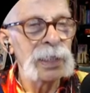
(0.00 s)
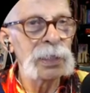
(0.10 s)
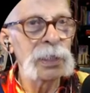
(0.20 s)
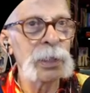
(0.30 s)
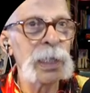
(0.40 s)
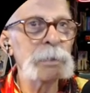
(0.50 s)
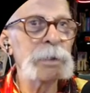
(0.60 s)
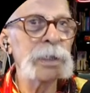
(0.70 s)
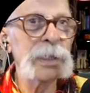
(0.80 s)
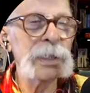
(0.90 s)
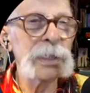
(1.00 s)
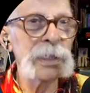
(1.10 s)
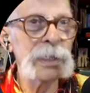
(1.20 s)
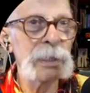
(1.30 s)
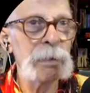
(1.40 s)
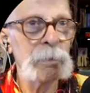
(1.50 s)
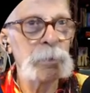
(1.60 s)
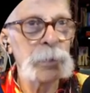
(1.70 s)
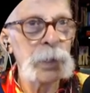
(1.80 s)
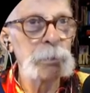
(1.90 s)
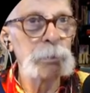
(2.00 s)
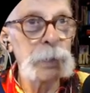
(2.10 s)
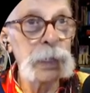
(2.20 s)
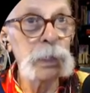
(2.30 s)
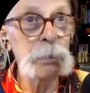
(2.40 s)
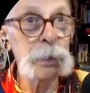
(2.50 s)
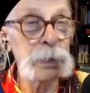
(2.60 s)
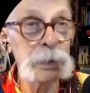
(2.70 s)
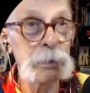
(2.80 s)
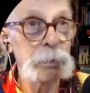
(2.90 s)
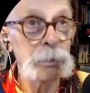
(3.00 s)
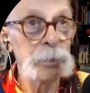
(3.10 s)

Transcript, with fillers: You know, I'm thinking maybe